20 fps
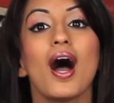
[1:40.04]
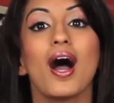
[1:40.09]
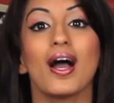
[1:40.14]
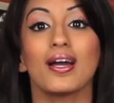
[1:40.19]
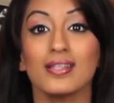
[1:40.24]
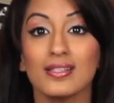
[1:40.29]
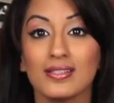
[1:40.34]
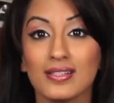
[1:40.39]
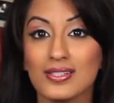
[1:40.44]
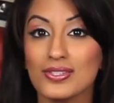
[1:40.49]

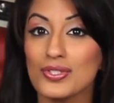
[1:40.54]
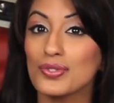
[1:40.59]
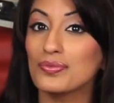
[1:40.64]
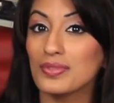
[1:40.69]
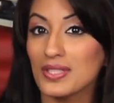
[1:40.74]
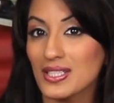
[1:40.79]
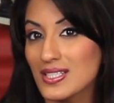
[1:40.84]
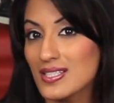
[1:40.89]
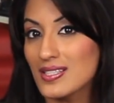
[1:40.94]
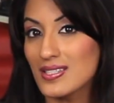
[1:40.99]
I think that's a
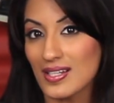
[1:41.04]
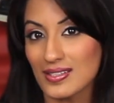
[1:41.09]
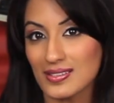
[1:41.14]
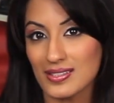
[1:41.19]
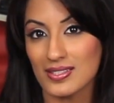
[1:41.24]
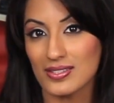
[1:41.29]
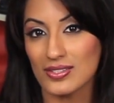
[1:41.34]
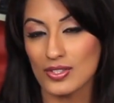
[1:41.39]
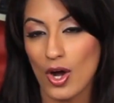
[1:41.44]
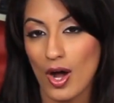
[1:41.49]
really
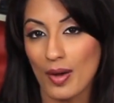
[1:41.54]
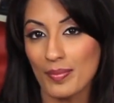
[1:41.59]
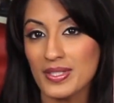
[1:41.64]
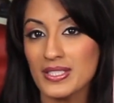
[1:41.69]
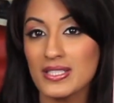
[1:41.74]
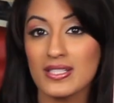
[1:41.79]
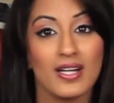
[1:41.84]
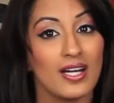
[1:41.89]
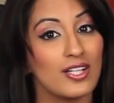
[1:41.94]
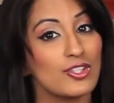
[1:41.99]
sexist
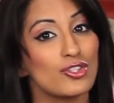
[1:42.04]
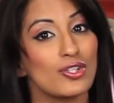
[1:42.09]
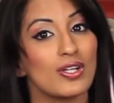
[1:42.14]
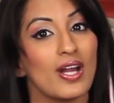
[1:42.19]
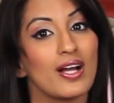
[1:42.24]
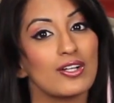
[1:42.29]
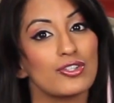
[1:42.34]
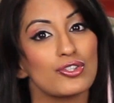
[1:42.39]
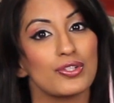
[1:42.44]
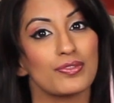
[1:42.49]
comment and I should
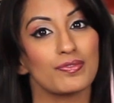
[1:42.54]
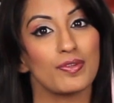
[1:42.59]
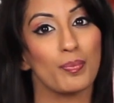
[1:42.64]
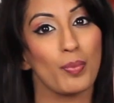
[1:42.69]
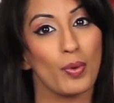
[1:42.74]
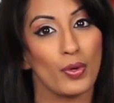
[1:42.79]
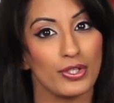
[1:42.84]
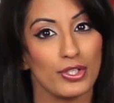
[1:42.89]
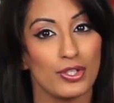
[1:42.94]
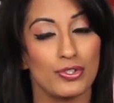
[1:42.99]
actually
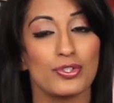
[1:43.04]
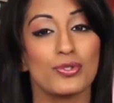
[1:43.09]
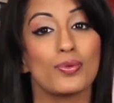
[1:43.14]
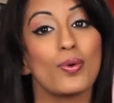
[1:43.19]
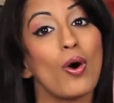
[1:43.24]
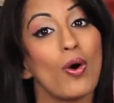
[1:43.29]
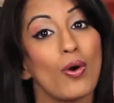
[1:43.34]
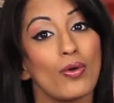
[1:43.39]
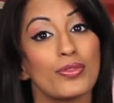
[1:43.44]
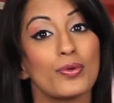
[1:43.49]
report you
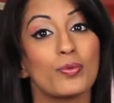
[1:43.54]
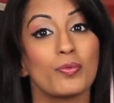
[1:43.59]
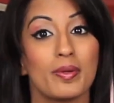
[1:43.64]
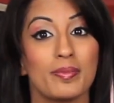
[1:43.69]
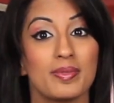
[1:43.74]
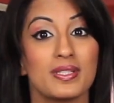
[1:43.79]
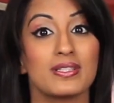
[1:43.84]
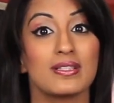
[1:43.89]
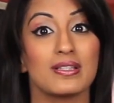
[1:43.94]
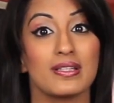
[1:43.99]
to all the
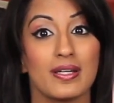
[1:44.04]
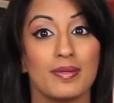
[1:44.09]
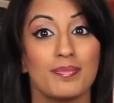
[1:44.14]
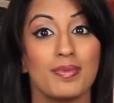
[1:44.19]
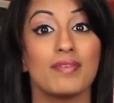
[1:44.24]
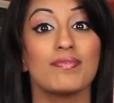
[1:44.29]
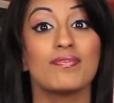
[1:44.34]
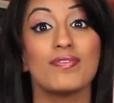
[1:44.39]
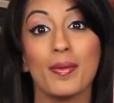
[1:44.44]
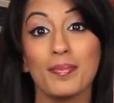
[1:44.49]
women's
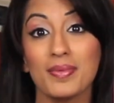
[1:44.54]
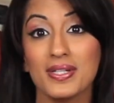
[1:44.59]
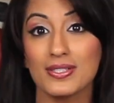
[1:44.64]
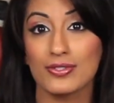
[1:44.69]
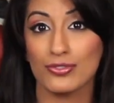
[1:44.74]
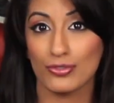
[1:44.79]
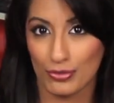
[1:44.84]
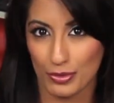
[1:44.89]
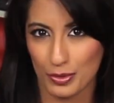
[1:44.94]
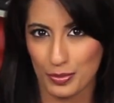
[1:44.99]
lib and
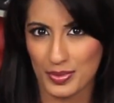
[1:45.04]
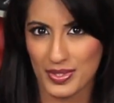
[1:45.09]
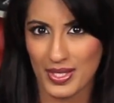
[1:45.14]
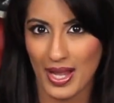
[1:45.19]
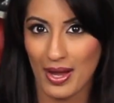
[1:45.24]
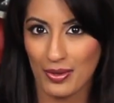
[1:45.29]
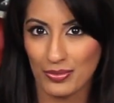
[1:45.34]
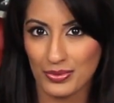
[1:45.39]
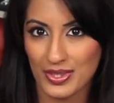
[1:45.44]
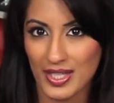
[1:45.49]
feminist groups
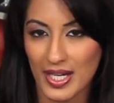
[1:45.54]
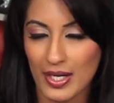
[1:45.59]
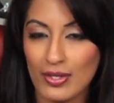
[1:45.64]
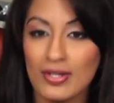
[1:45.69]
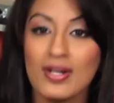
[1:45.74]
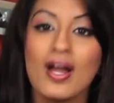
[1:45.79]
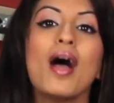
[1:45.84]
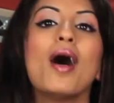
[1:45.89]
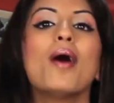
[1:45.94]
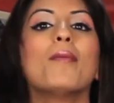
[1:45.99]
out
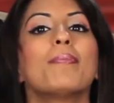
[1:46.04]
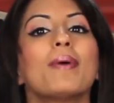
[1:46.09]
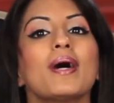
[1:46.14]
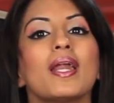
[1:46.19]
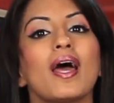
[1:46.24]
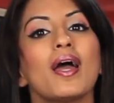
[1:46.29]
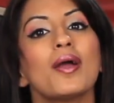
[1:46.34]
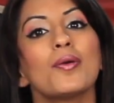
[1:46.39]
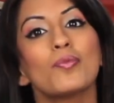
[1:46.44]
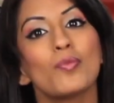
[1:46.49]
there,
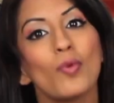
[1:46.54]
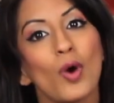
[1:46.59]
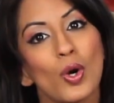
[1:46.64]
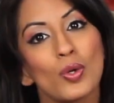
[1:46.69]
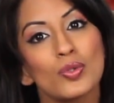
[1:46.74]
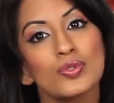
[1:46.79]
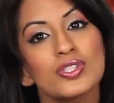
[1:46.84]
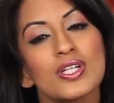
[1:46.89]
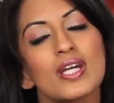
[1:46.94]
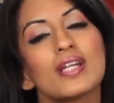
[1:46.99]
but I
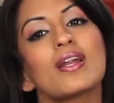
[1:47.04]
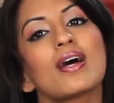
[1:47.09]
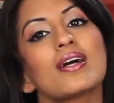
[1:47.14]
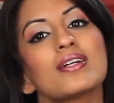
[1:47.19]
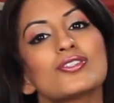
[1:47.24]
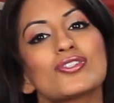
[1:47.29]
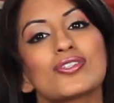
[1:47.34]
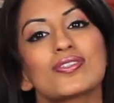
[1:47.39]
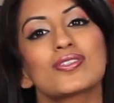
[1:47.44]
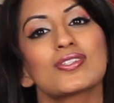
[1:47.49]
won't and
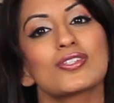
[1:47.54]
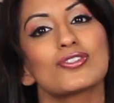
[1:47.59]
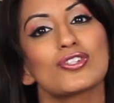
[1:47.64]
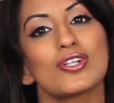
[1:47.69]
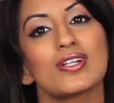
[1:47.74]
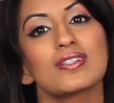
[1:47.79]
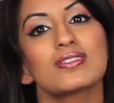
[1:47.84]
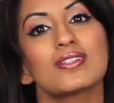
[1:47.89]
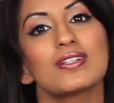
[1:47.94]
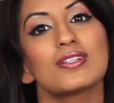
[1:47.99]
I just
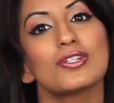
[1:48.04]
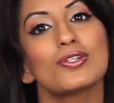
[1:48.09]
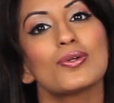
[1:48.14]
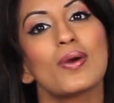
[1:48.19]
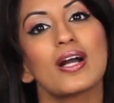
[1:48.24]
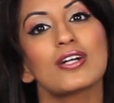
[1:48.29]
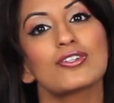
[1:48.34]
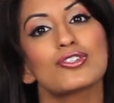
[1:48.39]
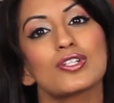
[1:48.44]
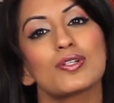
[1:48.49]
suggest that you
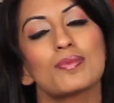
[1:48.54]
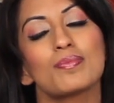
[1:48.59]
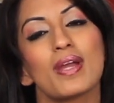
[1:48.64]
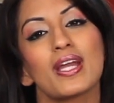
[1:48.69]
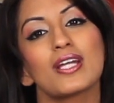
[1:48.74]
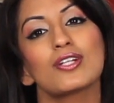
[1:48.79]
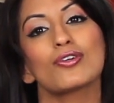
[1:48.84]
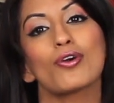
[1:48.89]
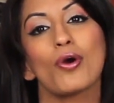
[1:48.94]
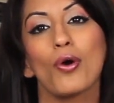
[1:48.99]
actually
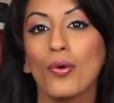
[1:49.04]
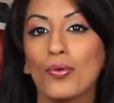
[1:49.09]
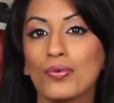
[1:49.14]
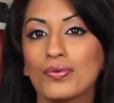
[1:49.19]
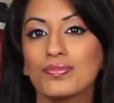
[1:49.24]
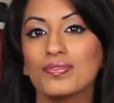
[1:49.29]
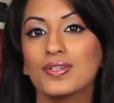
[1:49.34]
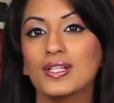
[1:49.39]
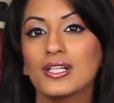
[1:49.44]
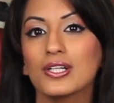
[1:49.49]
make your
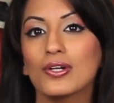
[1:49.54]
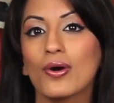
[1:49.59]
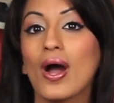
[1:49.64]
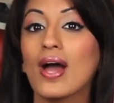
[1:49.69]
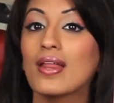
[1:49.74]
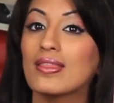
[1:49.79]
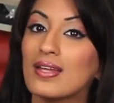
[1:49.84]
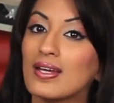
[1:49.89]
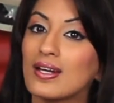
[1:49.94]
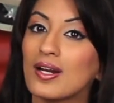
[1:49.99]
own video
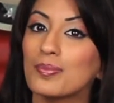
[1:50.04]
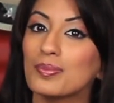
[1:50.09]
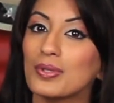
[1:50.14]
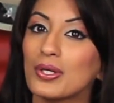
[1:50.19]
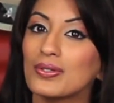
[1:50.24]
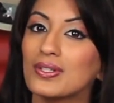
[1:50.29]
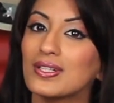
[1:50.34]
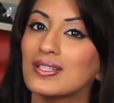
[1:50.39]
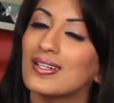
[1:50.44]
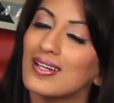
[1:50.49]
and then
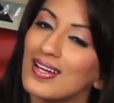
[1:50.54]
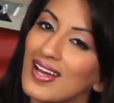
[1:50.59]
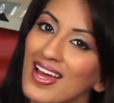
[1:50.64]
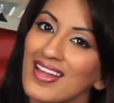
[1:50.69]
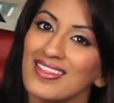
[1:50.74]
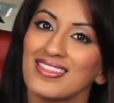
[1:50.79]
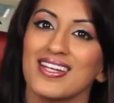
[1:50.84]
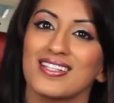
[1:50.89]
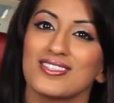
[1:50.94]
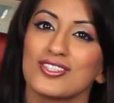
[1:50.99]
upload it
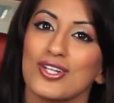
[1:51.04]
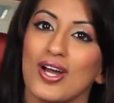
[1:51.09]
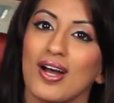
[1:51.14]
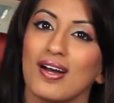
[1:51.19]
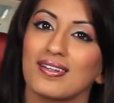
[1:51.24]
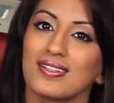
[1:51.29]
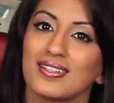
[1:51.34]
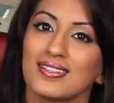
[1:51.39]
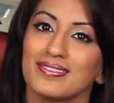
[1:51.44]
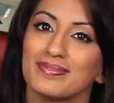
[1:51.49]
and then
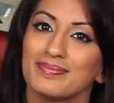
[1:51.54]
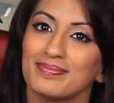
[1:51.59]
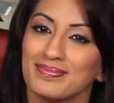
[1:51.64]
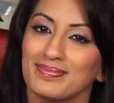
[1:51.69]
talk.